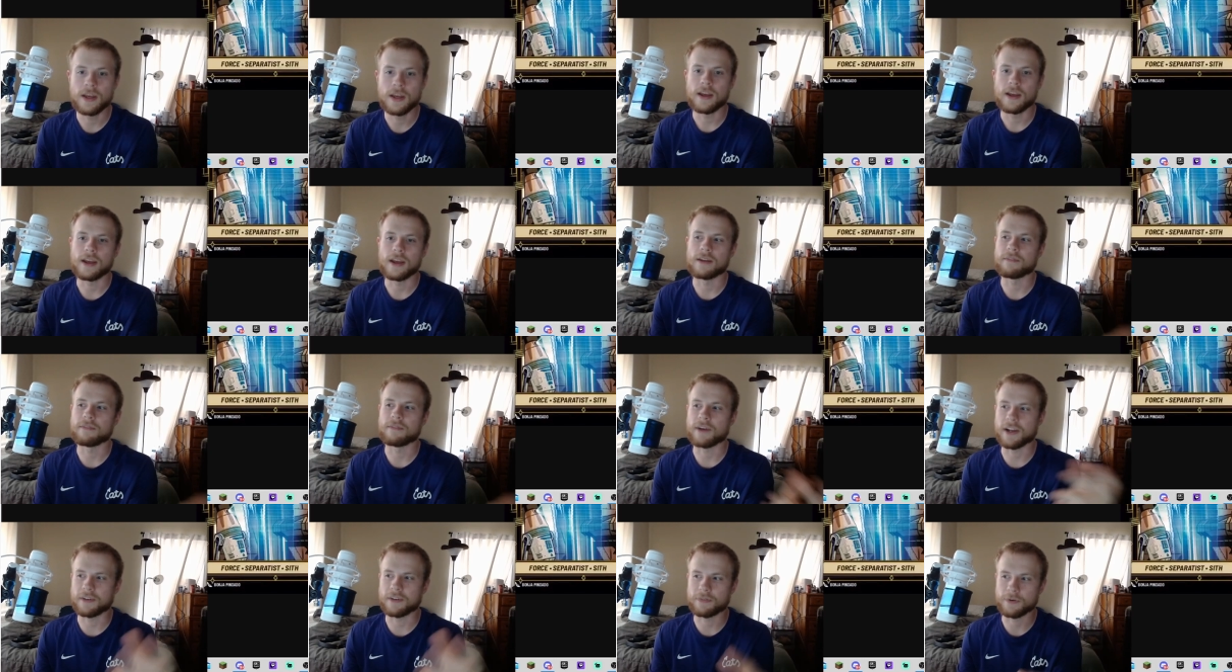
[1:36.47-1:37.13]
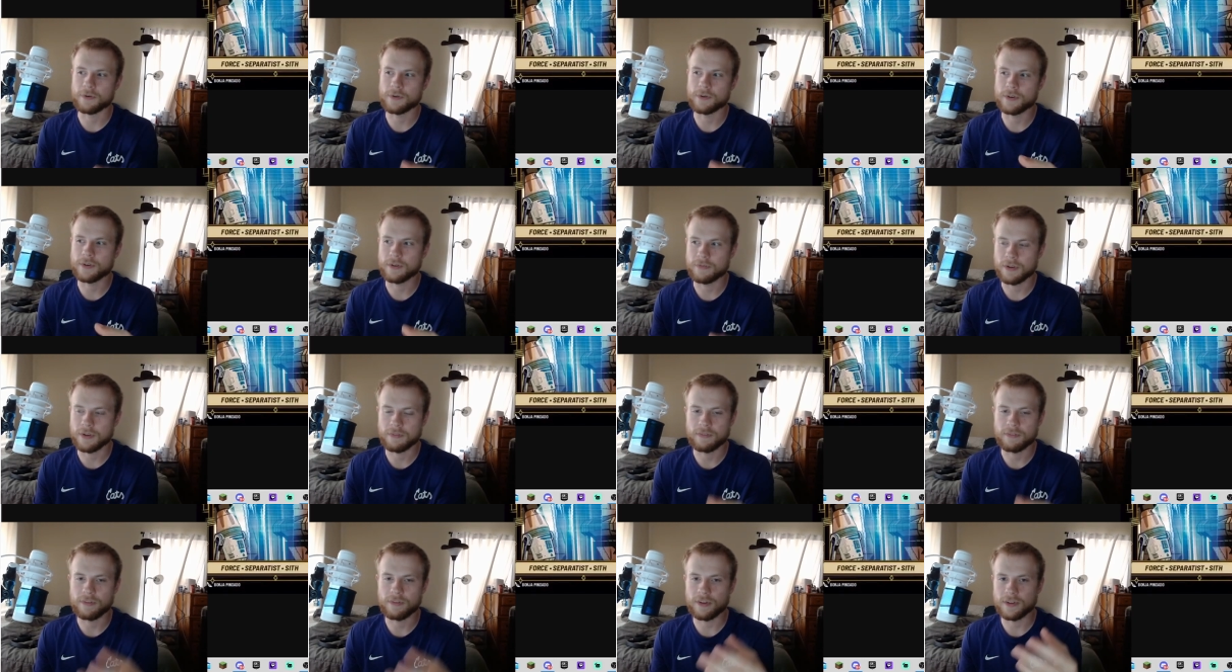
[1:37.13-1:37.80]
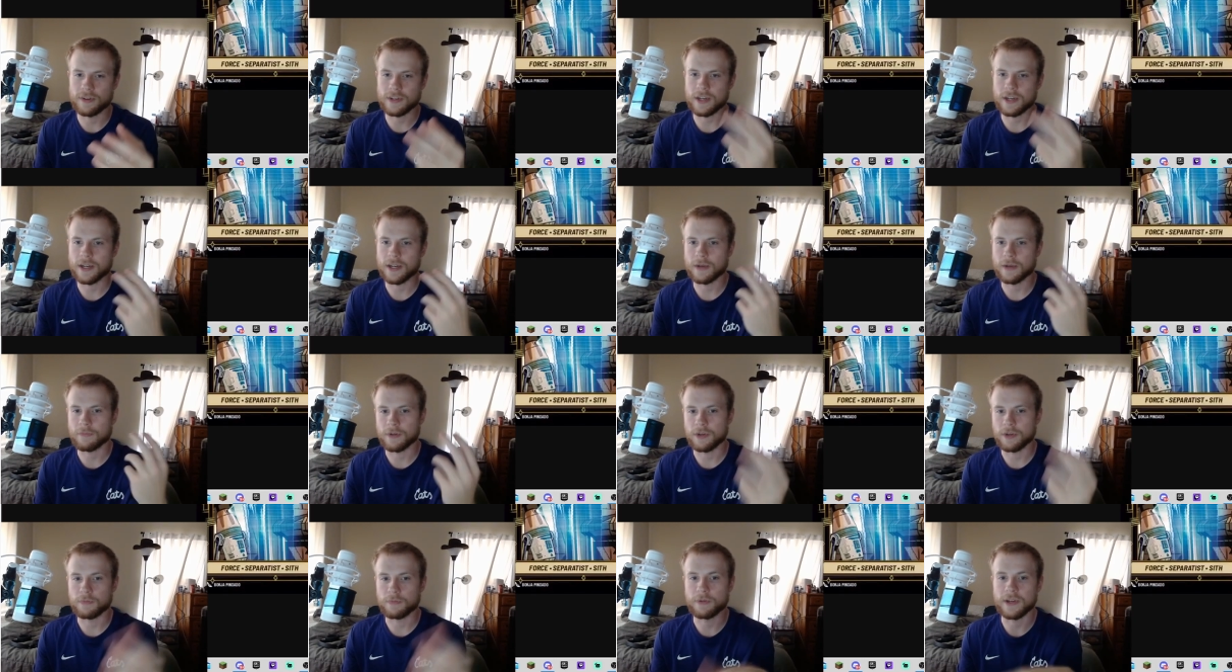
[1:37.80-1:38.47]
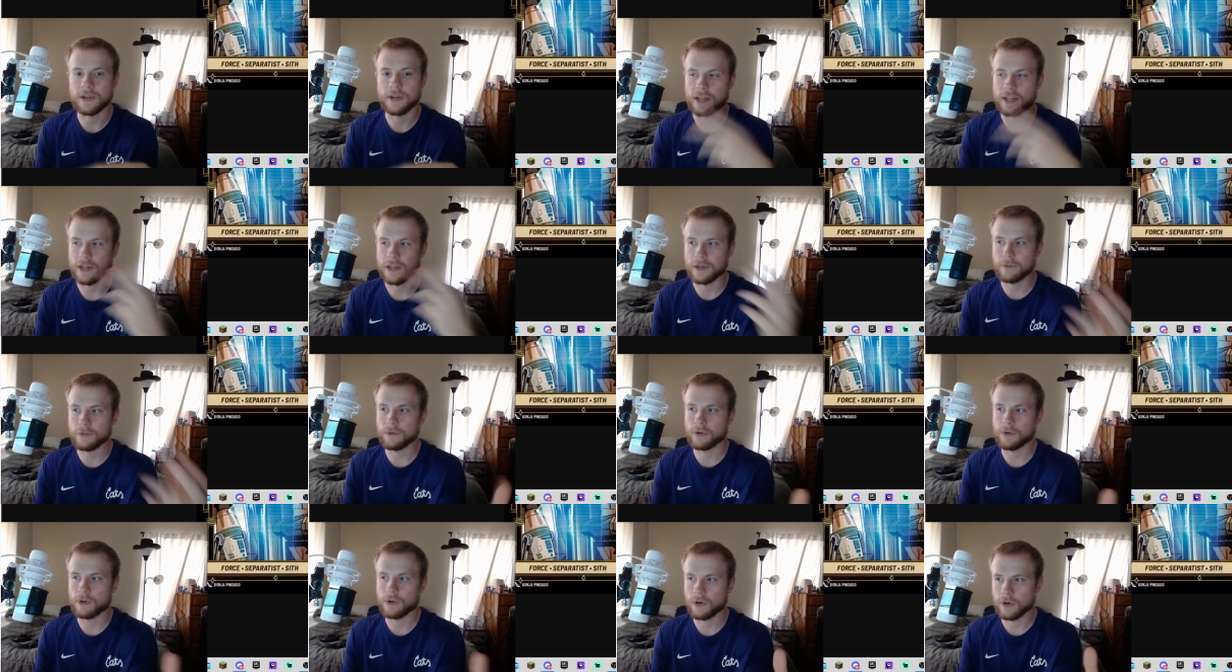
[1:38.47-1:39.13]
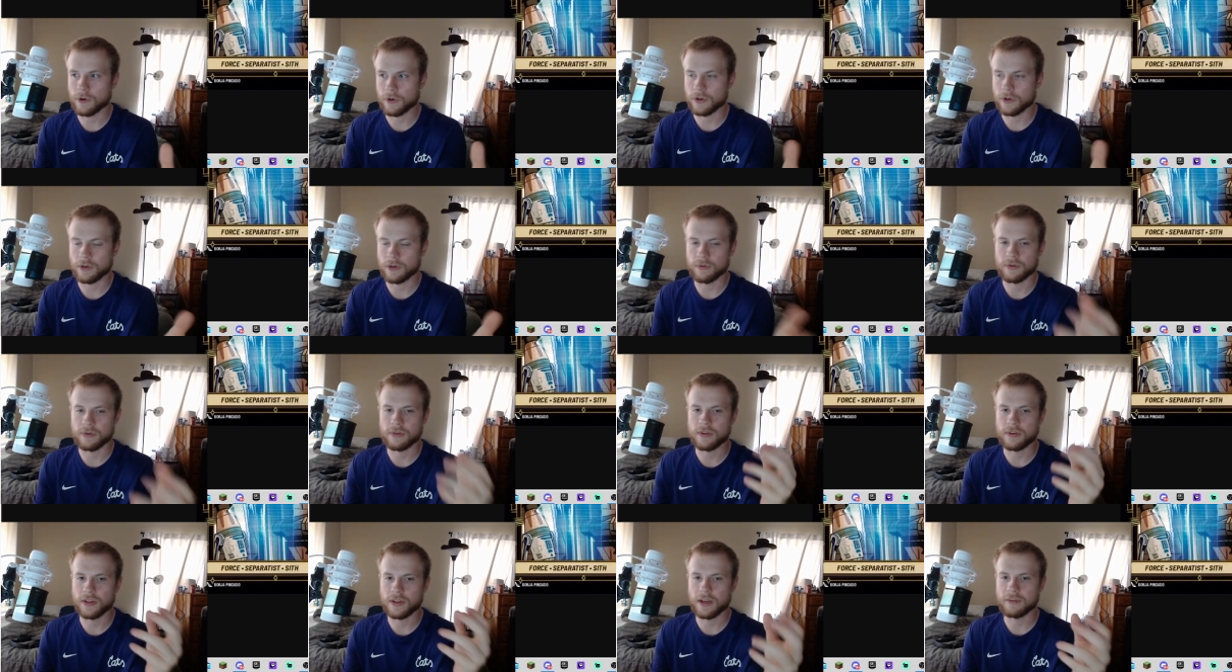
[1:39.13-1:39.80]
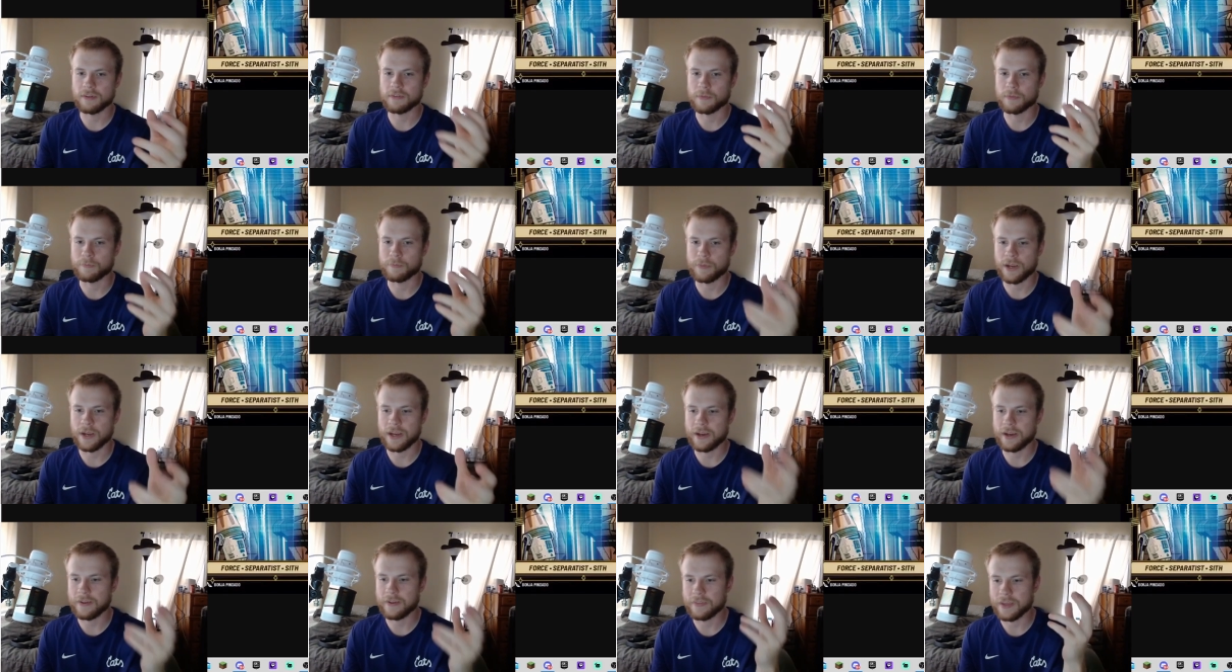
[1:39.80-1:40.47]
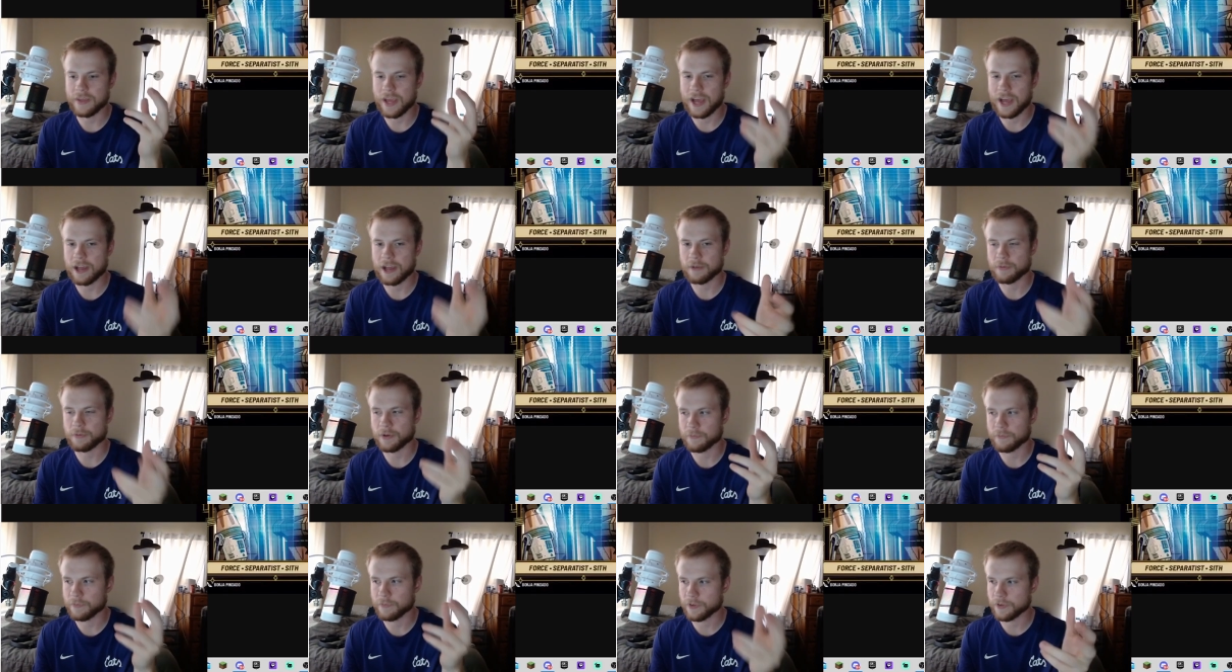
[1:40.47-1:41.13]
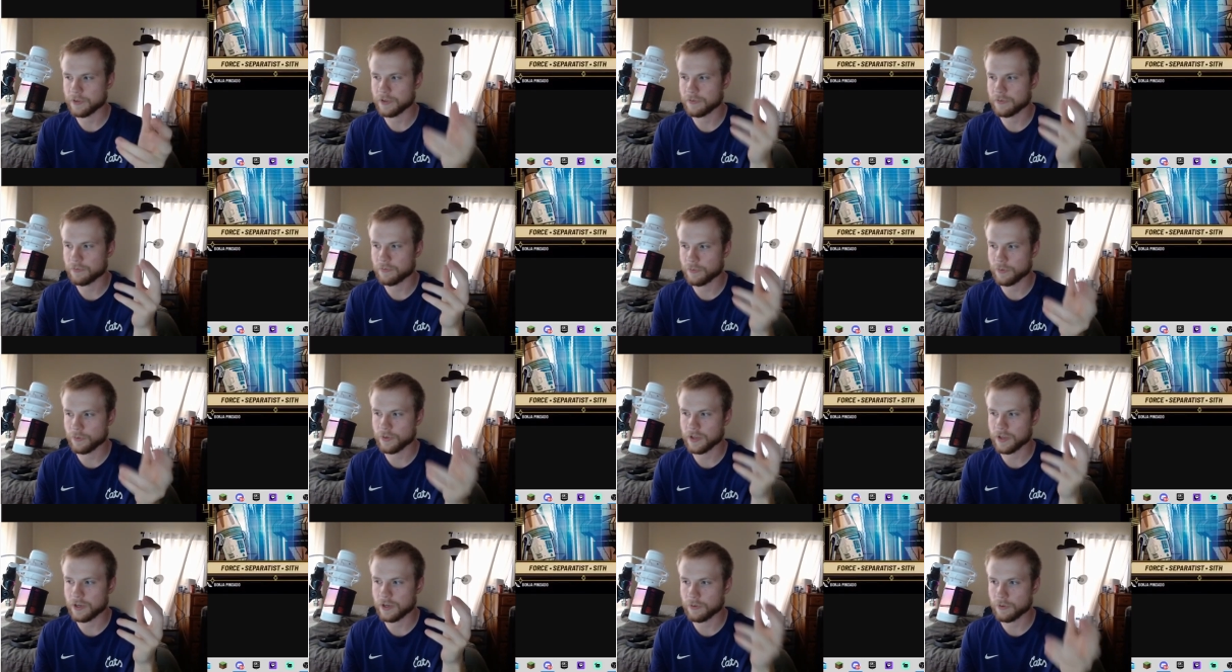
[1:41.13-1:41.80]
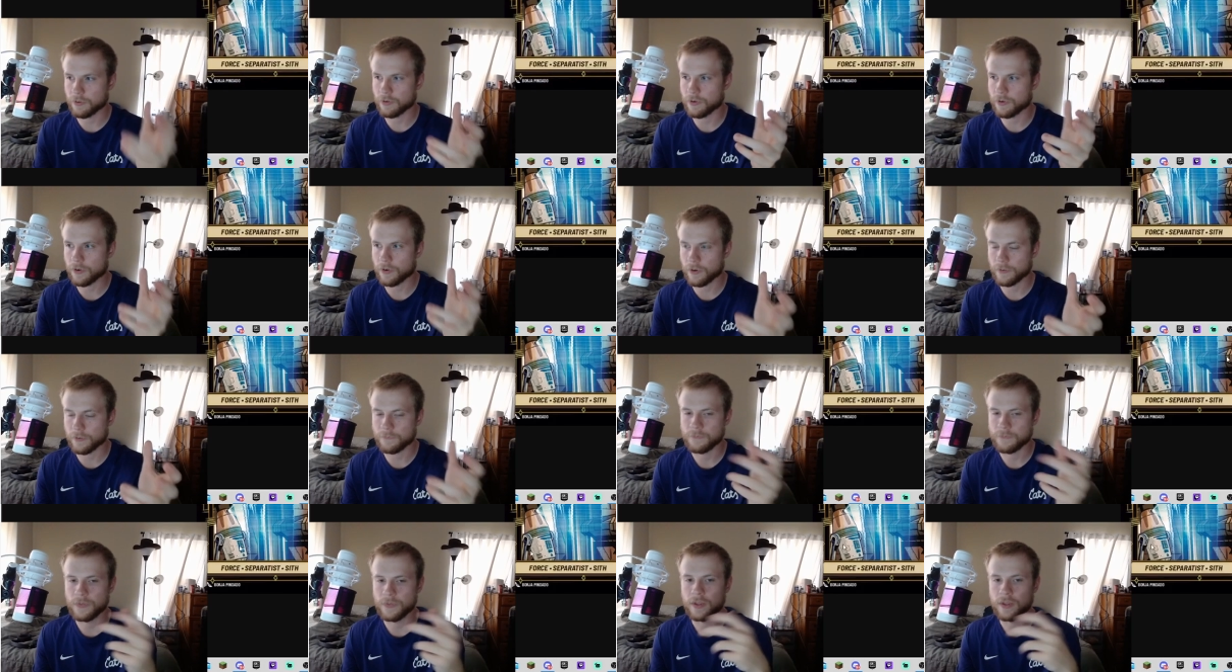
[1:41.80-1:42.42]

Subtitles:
and vice versa. If you have the villain side up and you play a hero card, you would still have to pay the aspect penalty for the hero card.